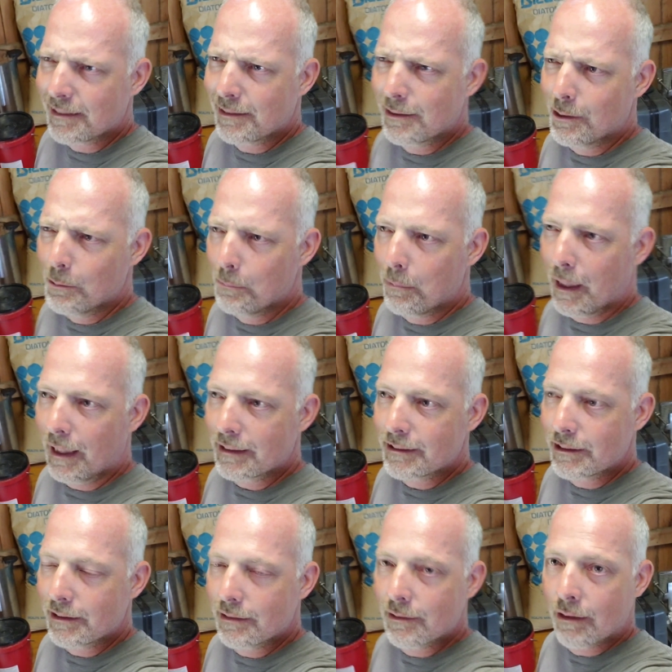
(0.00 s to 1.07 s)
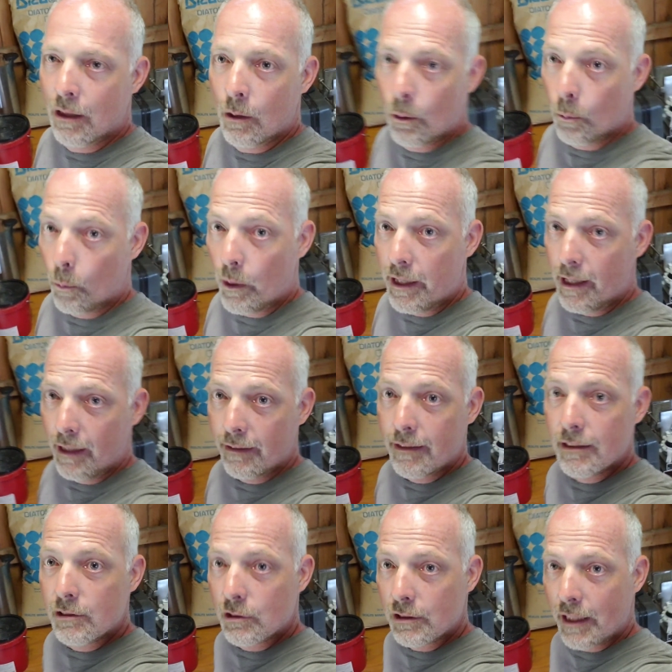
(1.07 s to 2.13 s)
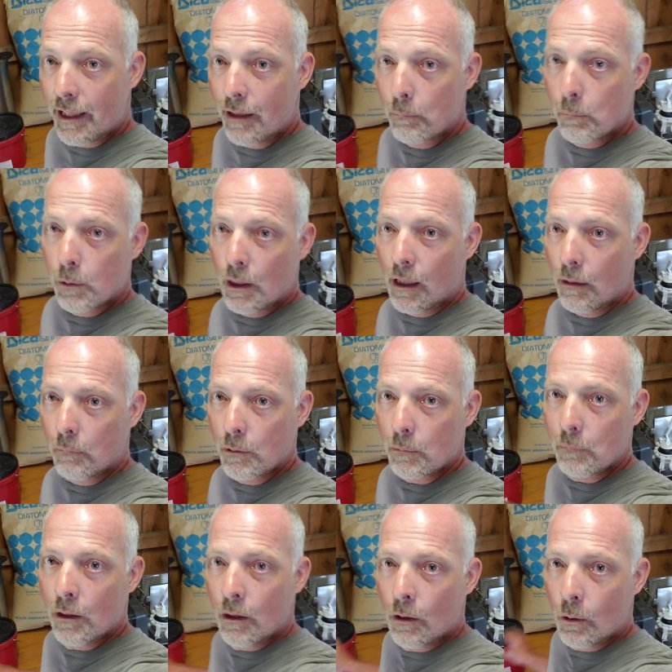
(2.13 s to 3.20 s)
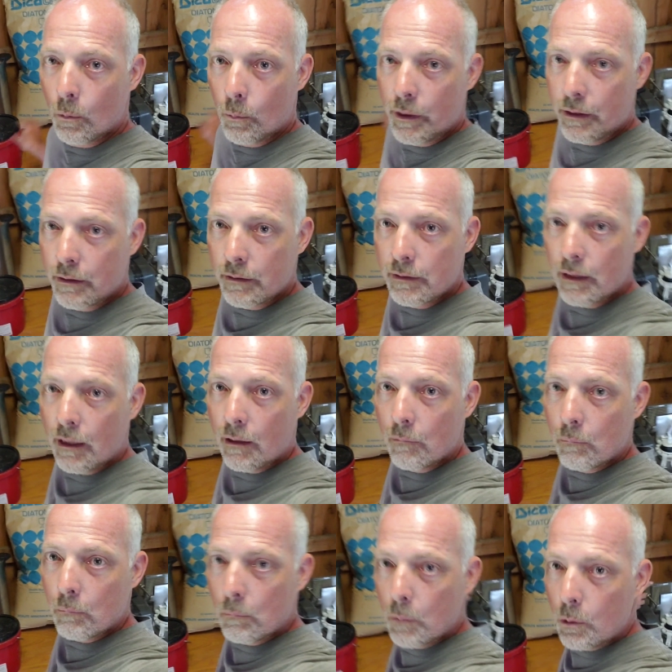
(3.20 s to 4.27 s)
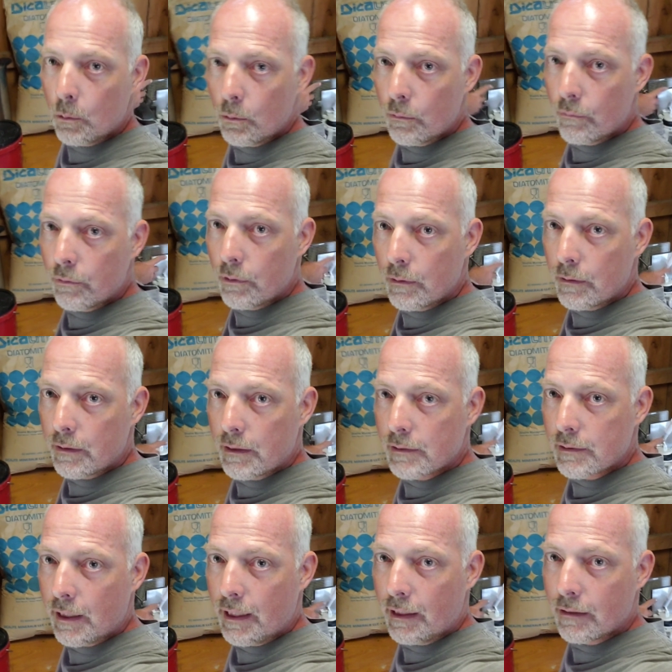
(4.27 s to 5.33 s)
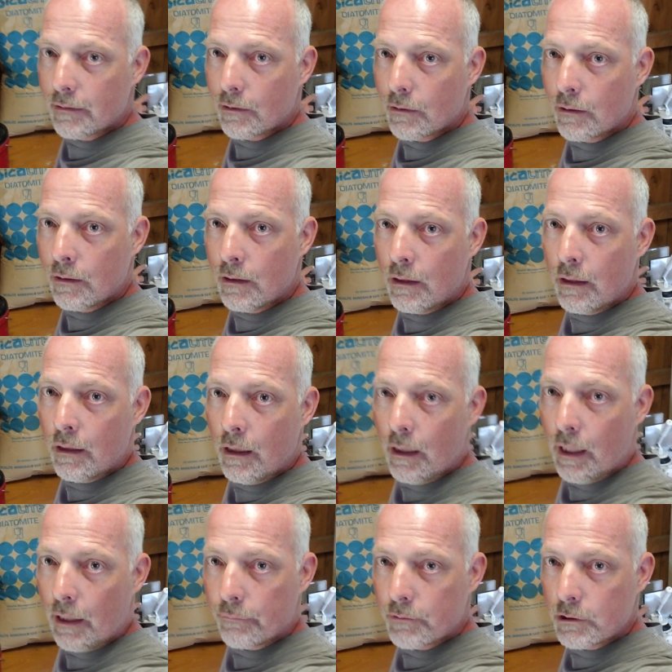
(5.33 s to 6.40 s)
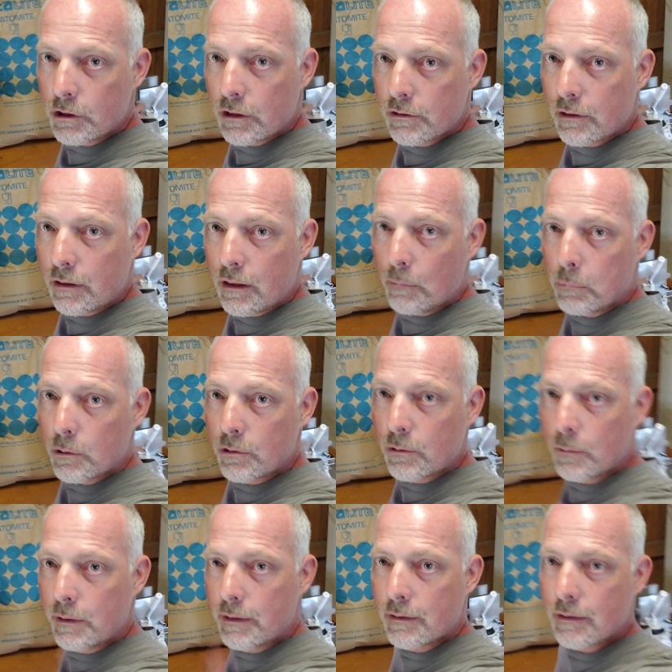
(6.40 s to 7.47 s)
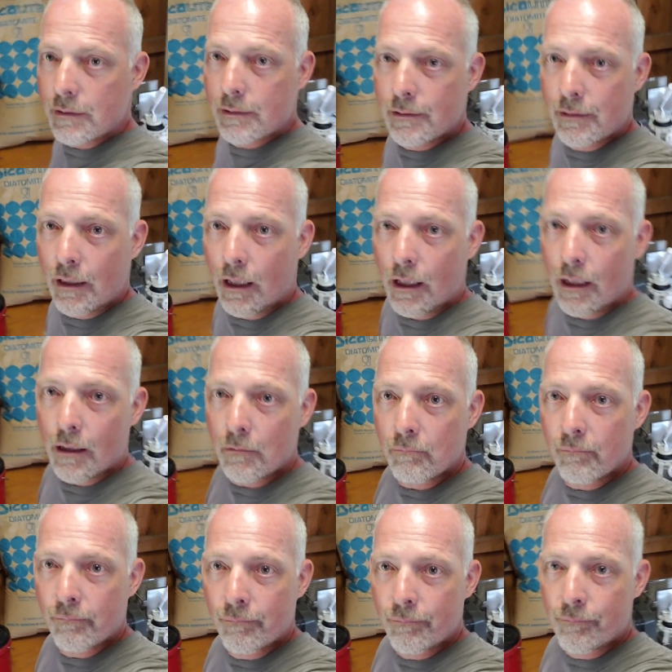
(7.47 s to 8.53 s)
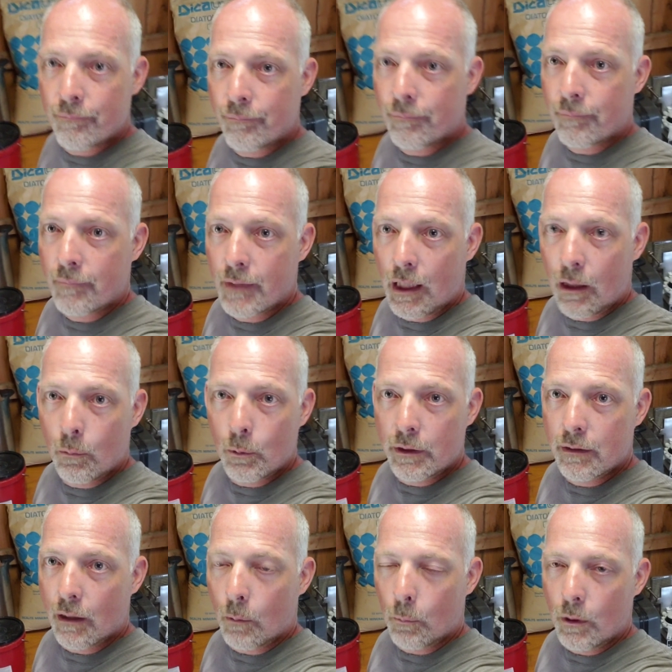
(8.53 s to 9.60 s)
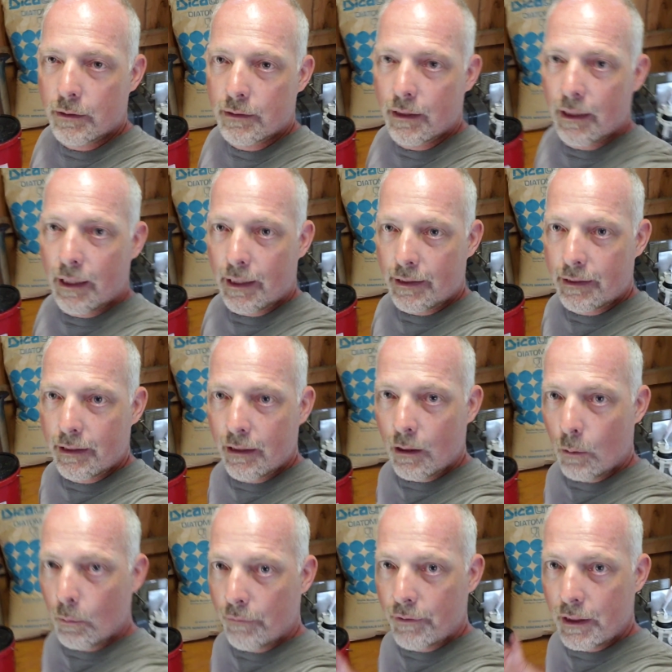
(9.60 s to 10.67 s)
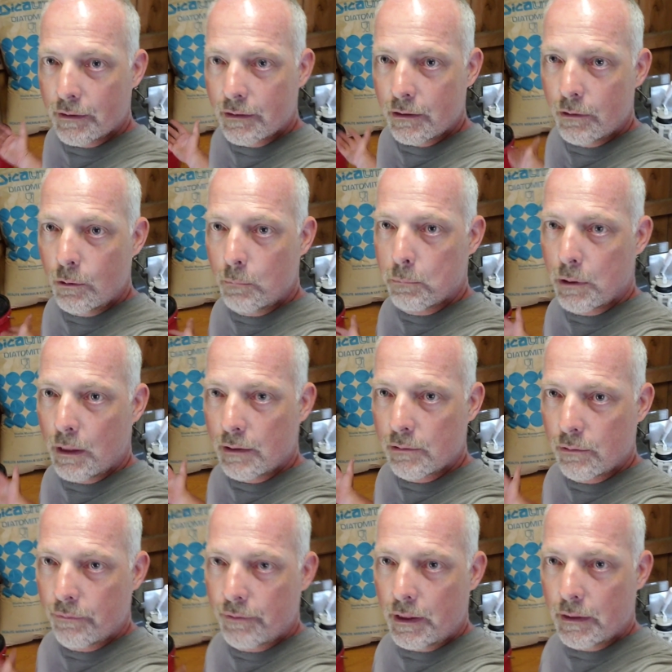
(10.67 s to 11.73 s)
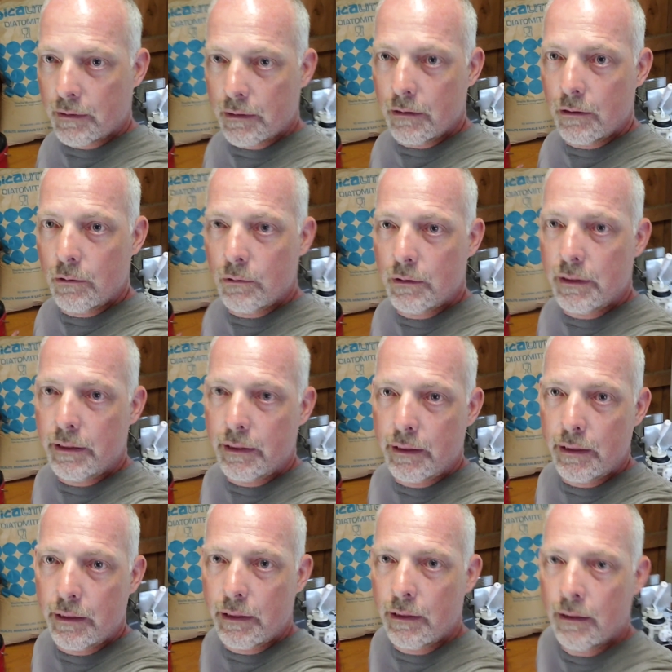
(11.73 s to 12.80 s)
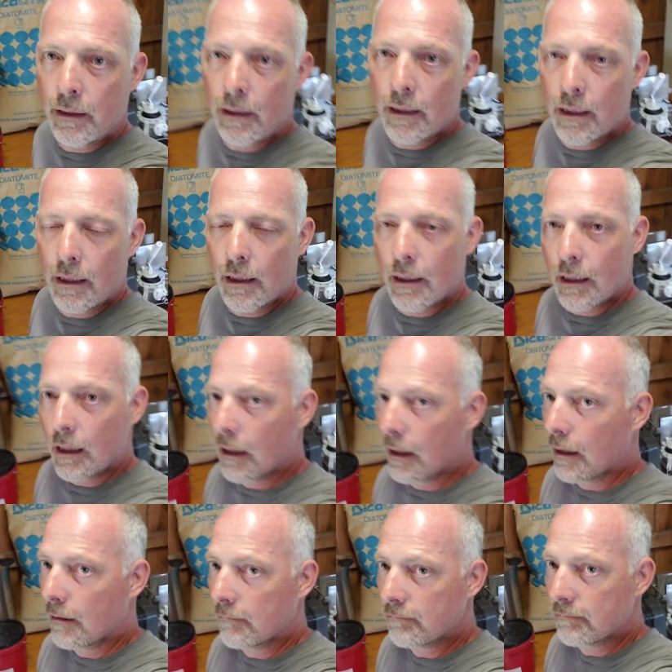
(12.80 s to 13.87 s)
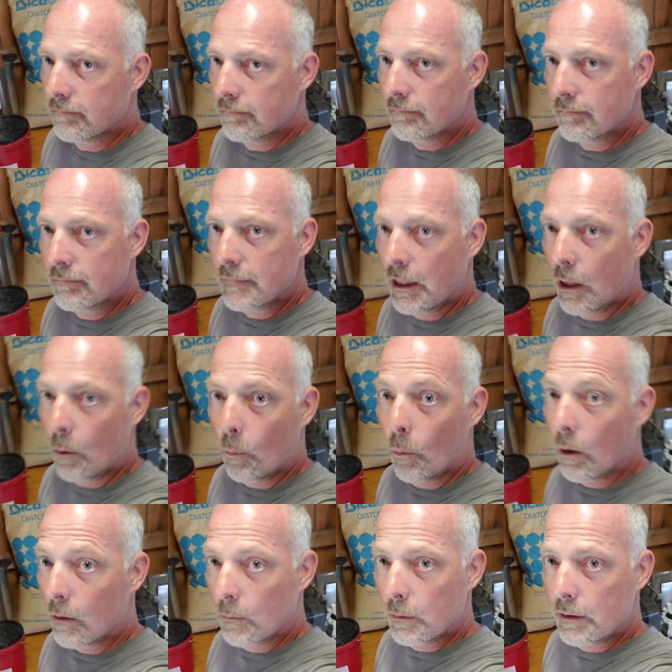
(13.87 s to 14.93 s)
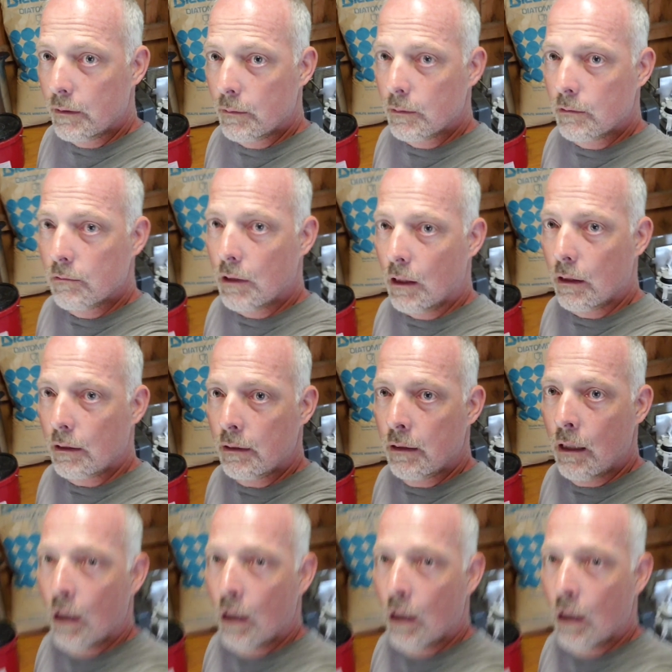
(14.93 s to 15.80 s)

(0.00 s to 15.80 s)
two batches, we had the same problem. We could not move this handle after just a couple squeezes. And we thought, what the heck? You know, we've got the new press, we've got the new DE. You know, what are we doing wrong?